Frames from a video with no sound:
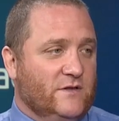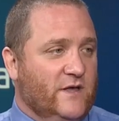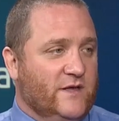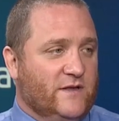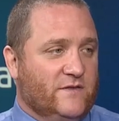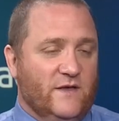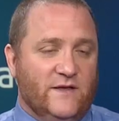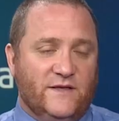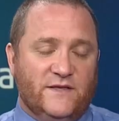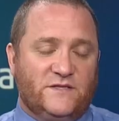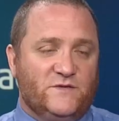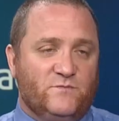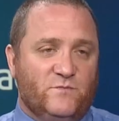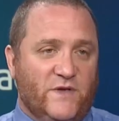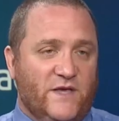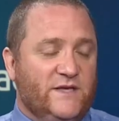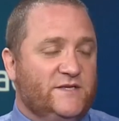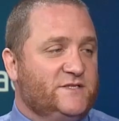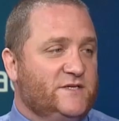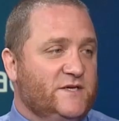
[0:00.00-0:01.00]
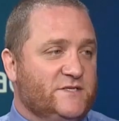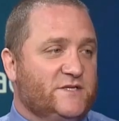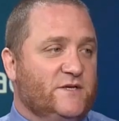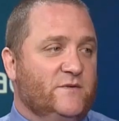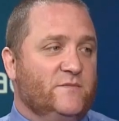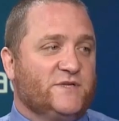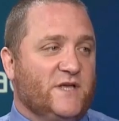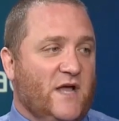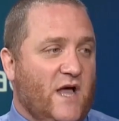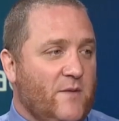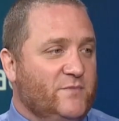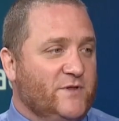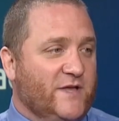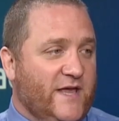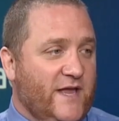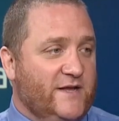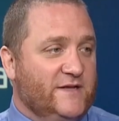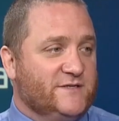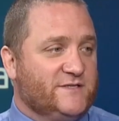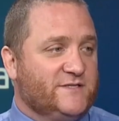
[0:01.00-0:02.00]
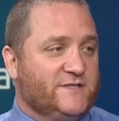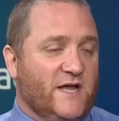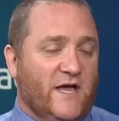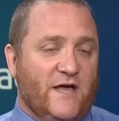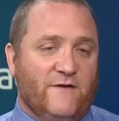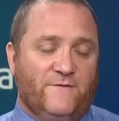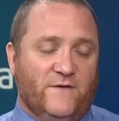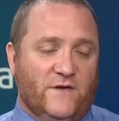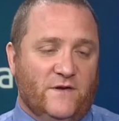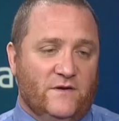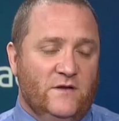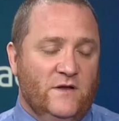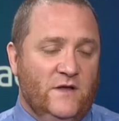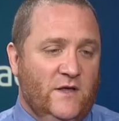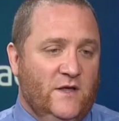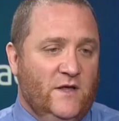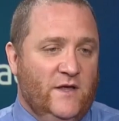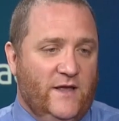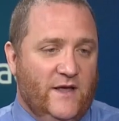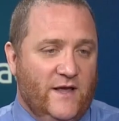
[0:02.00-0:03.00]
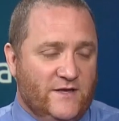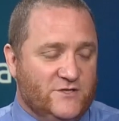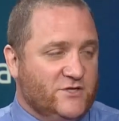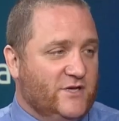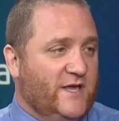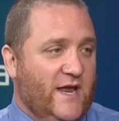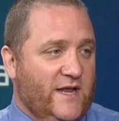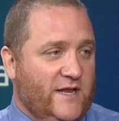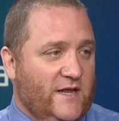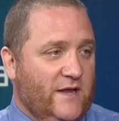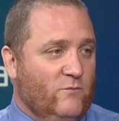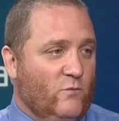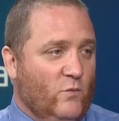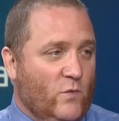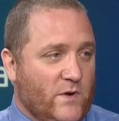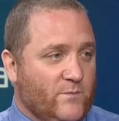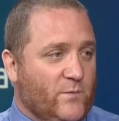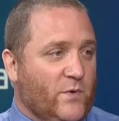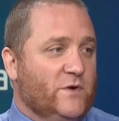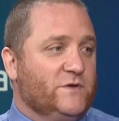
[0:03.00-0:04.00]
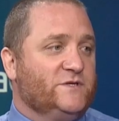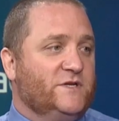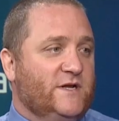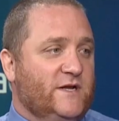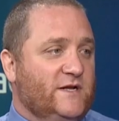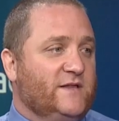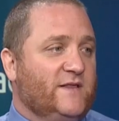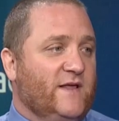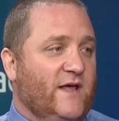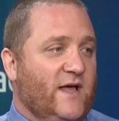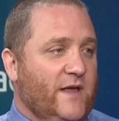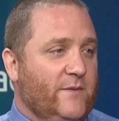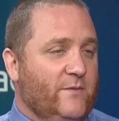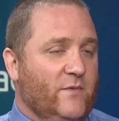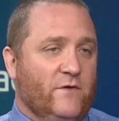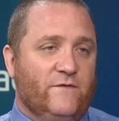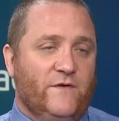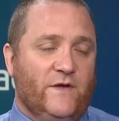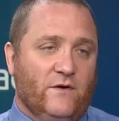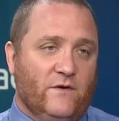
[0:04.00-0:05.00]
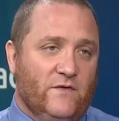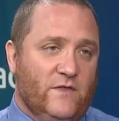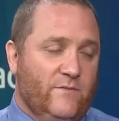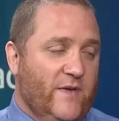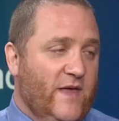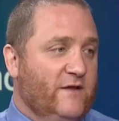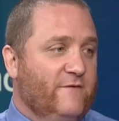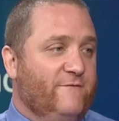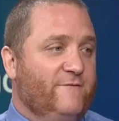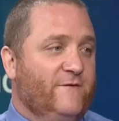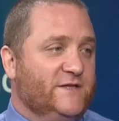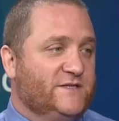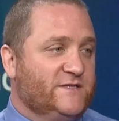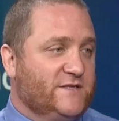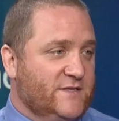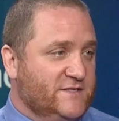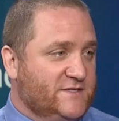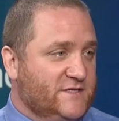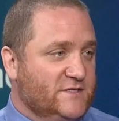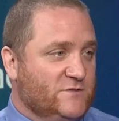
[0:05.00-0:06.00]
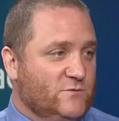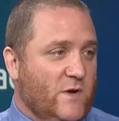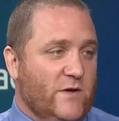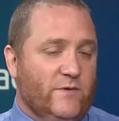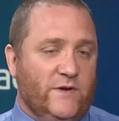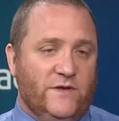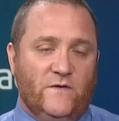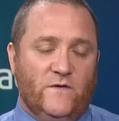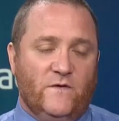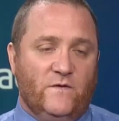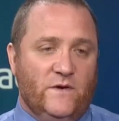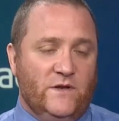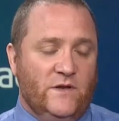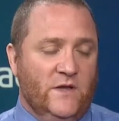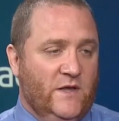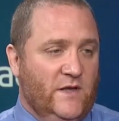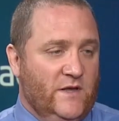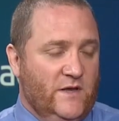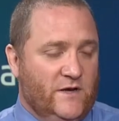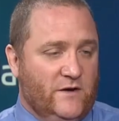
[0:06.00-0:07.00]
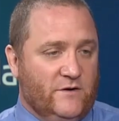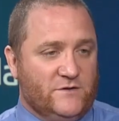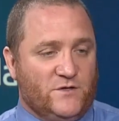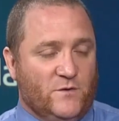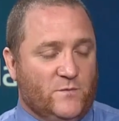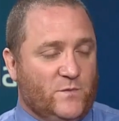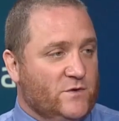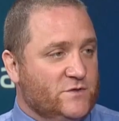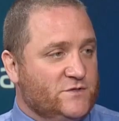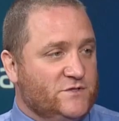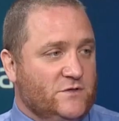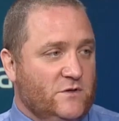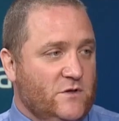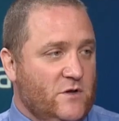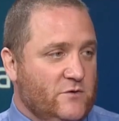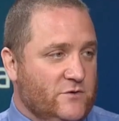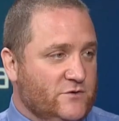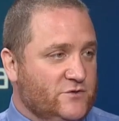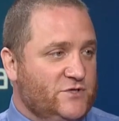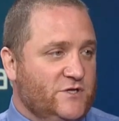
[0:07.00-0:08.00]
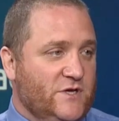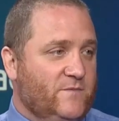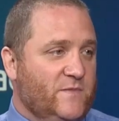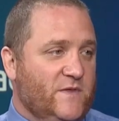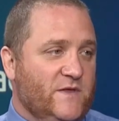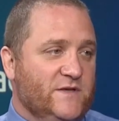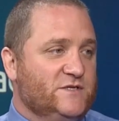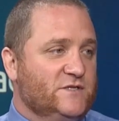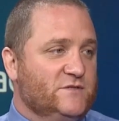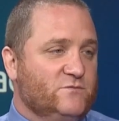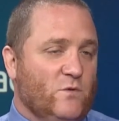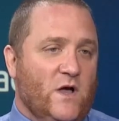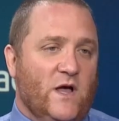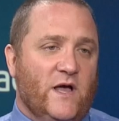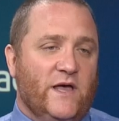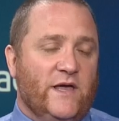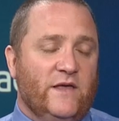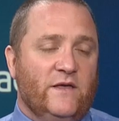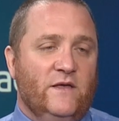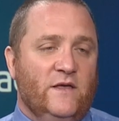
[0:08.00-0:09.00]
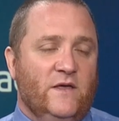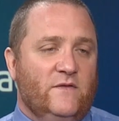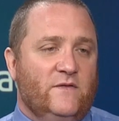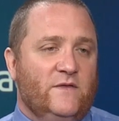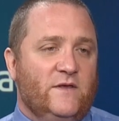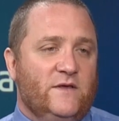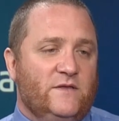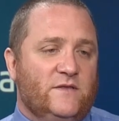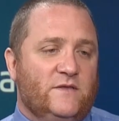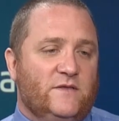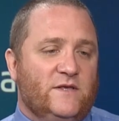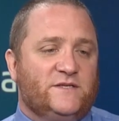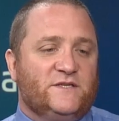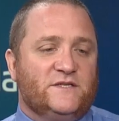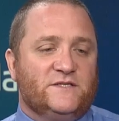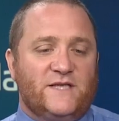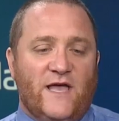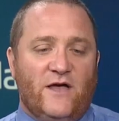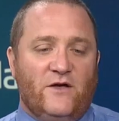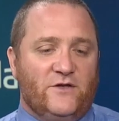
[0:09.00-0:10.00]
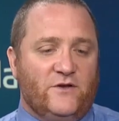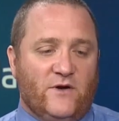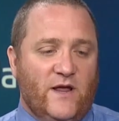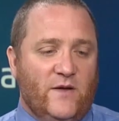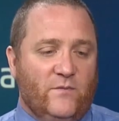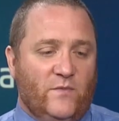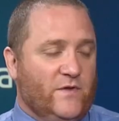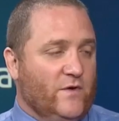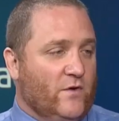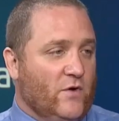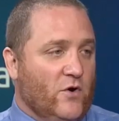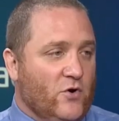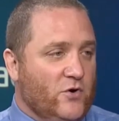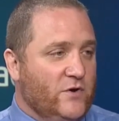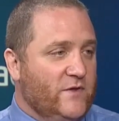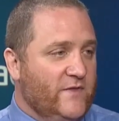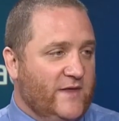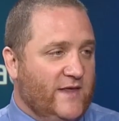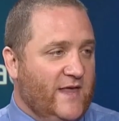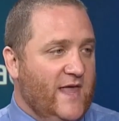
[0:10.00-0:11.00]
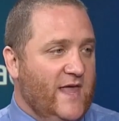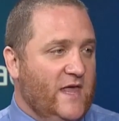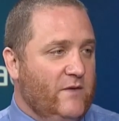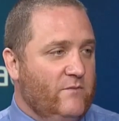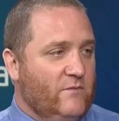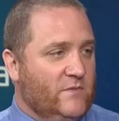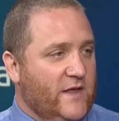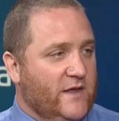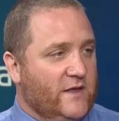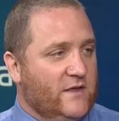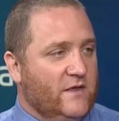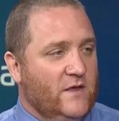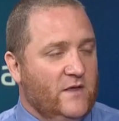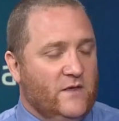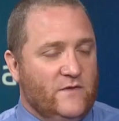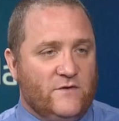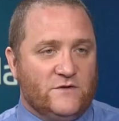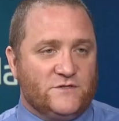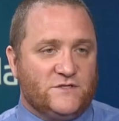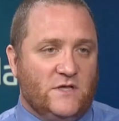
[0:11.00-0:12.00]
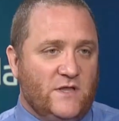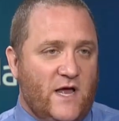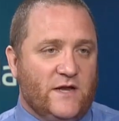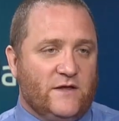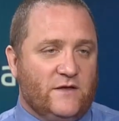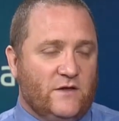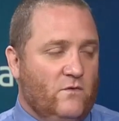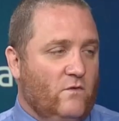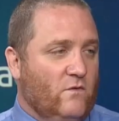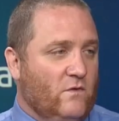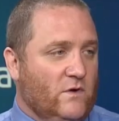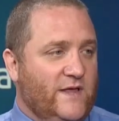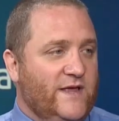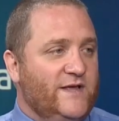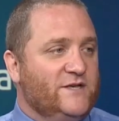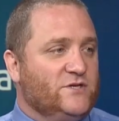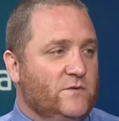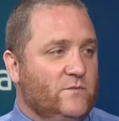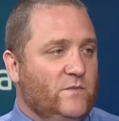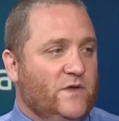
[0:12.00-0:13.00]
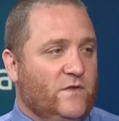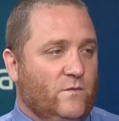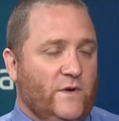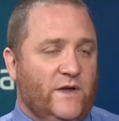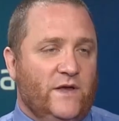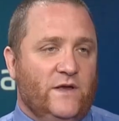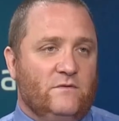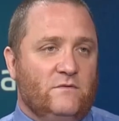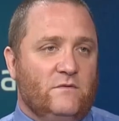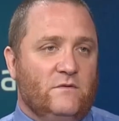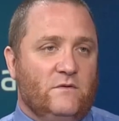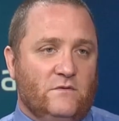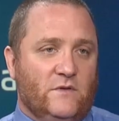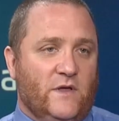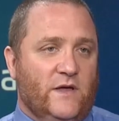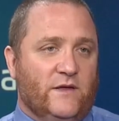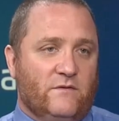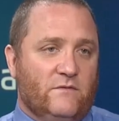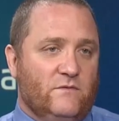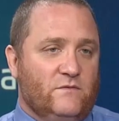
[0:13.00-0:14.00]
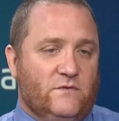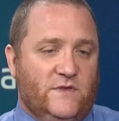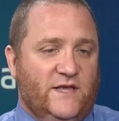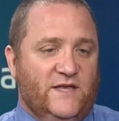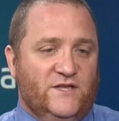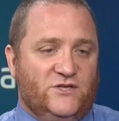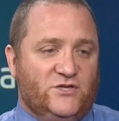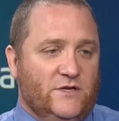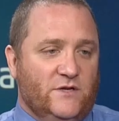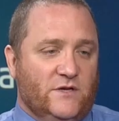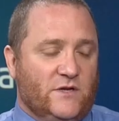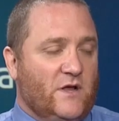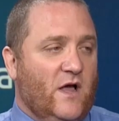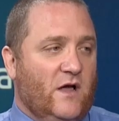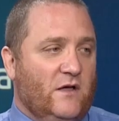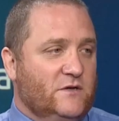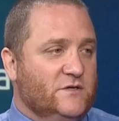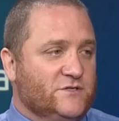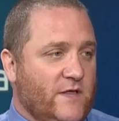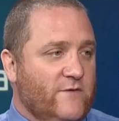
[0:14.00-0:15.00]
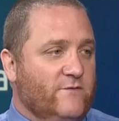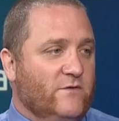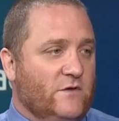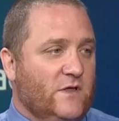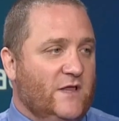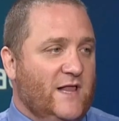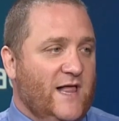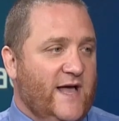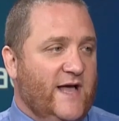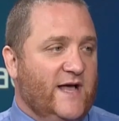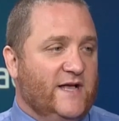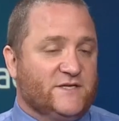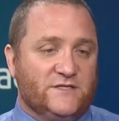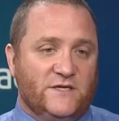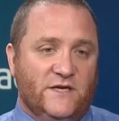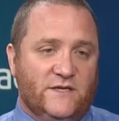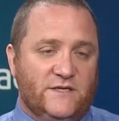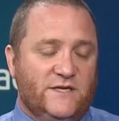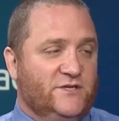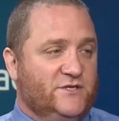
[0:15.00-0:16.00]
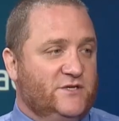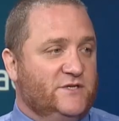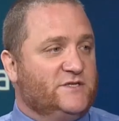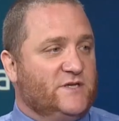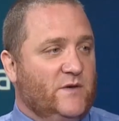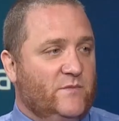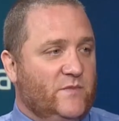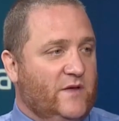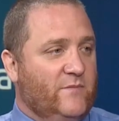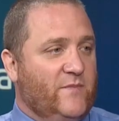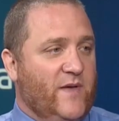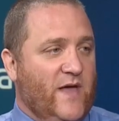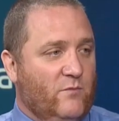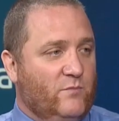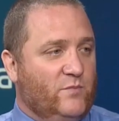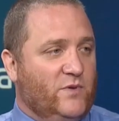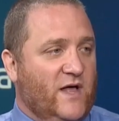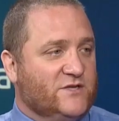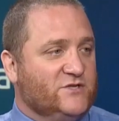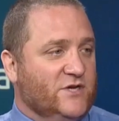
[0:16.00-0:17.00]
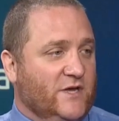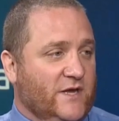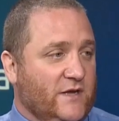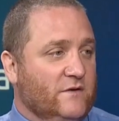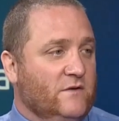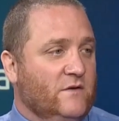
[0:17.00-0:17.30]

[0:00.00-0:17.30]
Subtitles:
Like, it's big systems, complicated stuff, and educating one person at a time of here are the benefits, this is why we do it, here's your personal ownership, this is why, this is how you're able to earn in the game. Like, there's a lot of correlation between like teaching a college level class and teaching somebody about blockchain.